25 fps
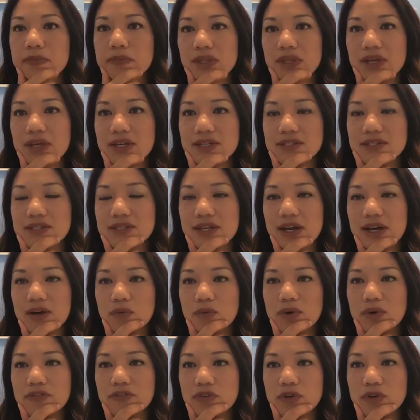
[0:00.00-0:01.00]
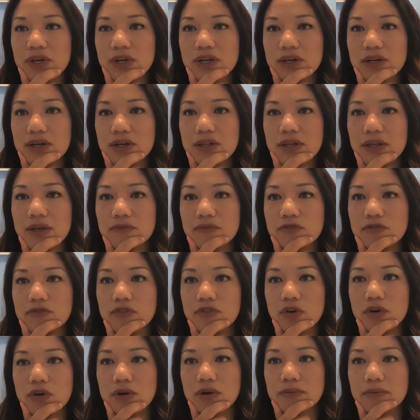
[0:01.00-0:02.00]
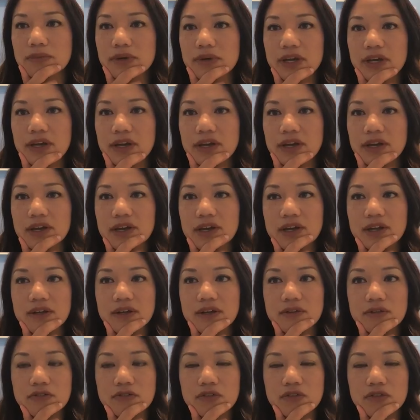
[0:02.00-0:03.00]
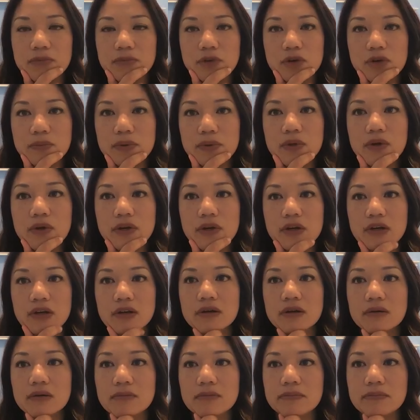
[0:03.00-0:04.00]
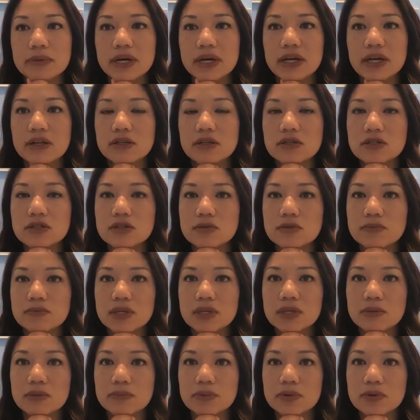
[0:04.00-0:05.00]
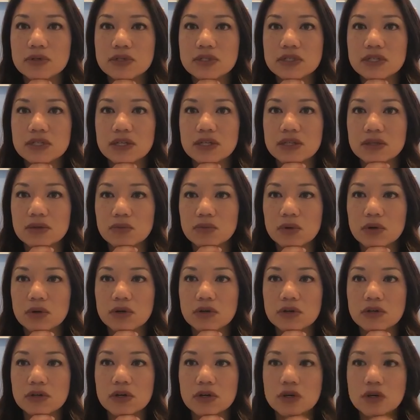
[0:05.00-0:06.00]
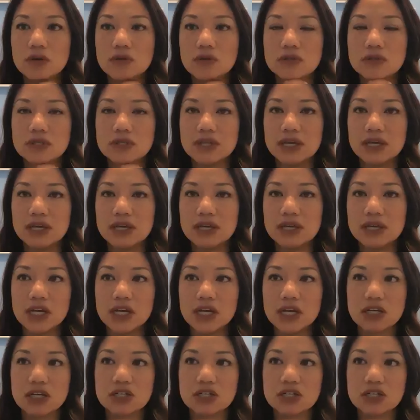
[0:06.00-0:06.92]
is that what if you get a claim form and from your employer, but the worker knows that she actually